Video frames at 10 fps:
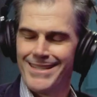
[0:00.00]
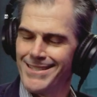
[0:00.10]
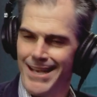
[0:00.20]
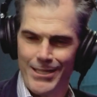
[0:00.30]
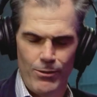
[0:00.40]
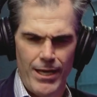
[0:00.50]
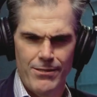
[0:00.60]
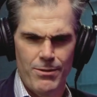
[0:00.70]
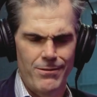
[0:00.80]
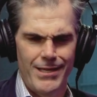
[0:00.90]
exactly right.
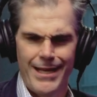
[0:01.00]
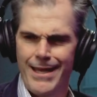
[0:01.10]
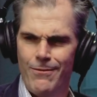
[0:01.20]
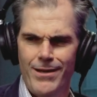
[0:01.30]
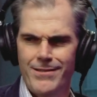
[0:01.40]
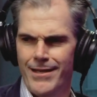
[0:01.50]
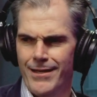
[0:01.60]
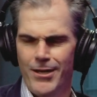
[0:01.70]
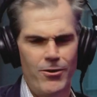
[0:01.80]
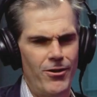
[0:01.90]
So yep. I was like, hey, wait a
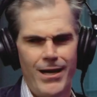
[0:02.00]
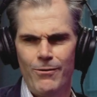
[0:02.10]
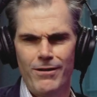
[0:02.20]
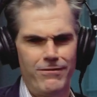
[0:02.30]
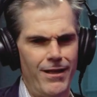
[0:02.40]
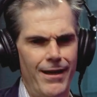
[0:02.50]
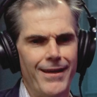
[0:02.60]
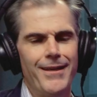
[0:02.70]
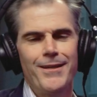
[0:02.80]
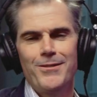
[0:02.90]
second, no, no, I want to fly.
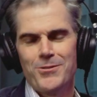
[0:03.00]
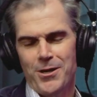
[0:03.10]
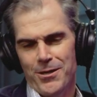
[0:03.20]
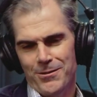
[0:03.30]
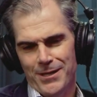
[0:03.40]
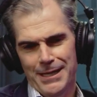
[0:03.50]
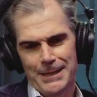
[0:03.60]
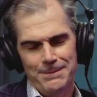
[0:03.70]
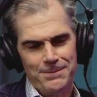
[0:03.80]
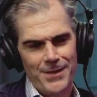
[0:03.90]
So
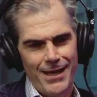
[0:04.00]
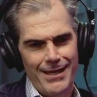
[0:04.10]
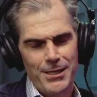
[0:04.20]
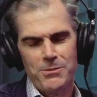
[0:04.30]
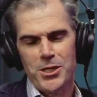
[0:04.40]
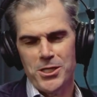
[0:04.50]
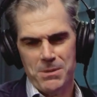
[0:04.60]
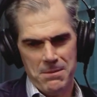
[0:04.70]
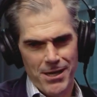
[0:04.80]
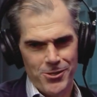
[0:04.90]
um, I ended up changing
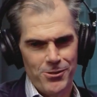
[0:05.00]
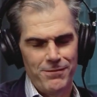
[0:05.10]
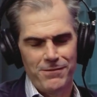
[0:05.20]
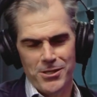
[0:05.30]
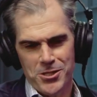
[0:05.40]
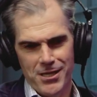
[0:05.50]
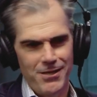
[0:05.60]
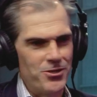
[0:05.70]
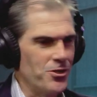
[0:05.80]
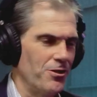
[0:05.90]
my major and finishing an
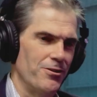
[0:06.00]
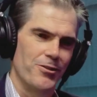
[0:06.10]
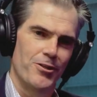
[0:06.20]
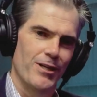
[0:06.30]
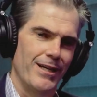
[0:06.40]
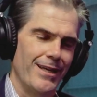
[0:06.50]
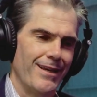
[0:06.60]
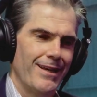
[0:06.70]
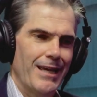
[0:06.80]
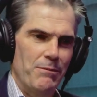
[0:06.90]
engineering degree
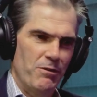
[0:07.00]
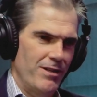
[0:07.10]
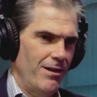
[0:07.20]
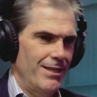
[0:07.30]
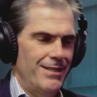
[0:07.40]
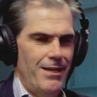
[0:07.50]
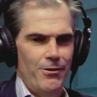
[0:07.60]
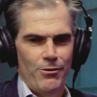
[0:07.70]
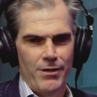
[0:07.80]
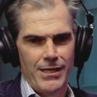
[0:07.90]
and moving on into
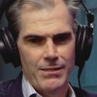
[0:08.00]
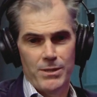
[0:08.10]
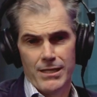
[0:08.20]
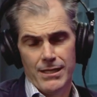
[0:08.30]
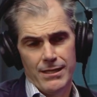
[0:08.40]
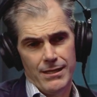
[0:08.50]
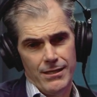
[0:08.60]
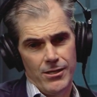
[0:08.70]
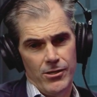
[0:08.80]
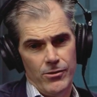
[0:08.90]
other things. But then,
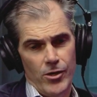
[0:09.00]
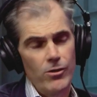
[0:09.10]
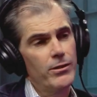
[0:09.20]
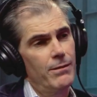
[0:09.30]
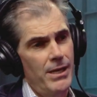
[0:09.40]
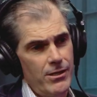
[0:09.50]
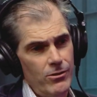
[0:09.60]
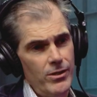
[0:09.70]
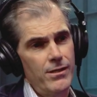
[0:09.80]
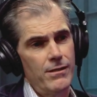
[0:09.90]
you know, early in my
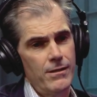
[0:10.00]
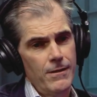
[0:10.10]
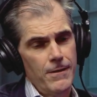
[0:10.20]
career,